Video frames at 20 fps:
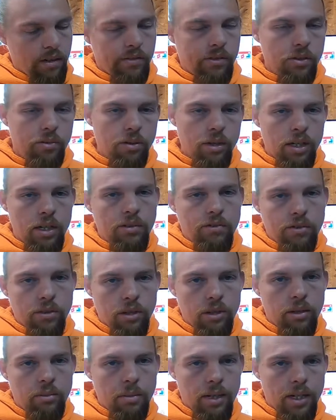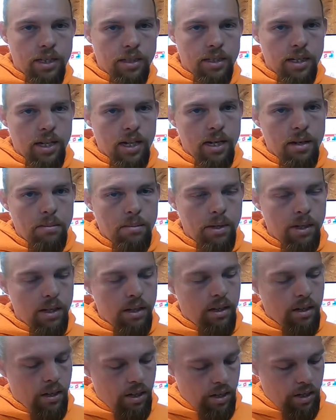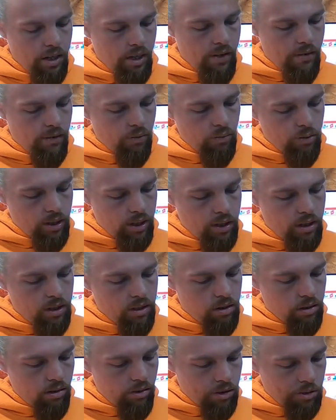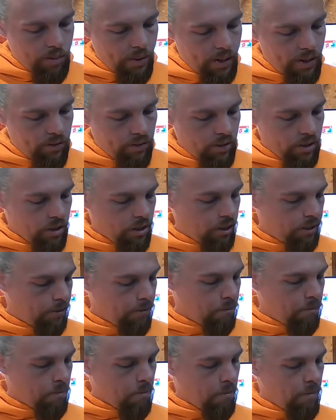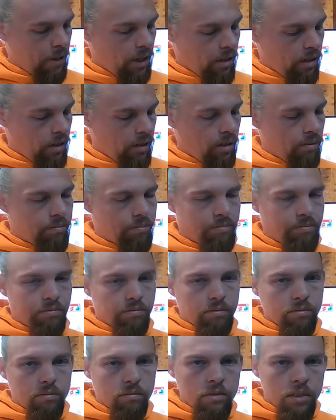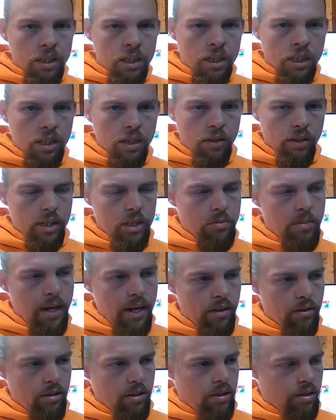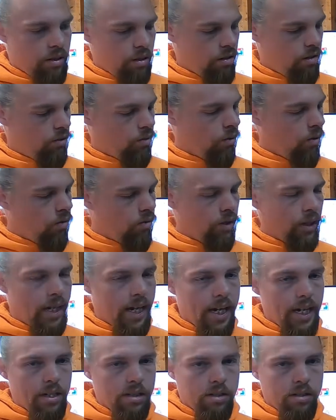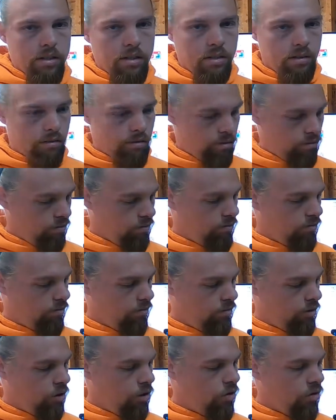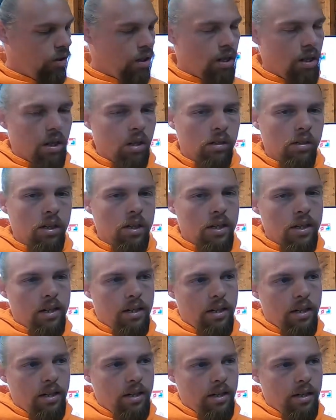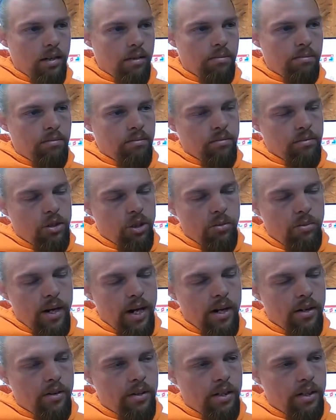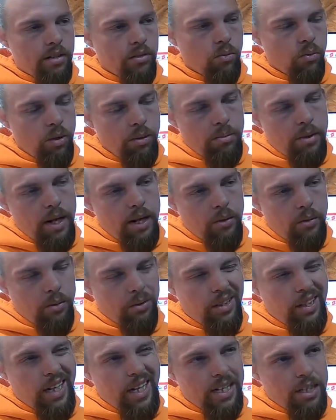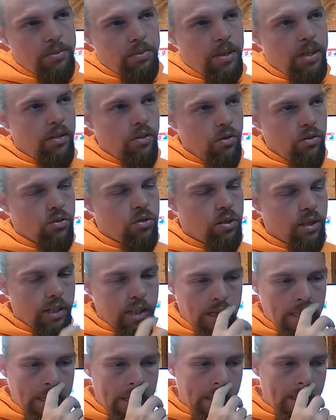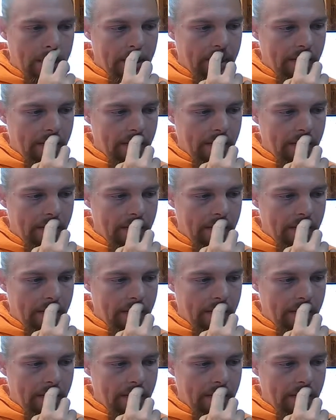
if you're running it for a good amount of time, even running these large batteries, you know, these batteries won't last too long. One battery would last me usually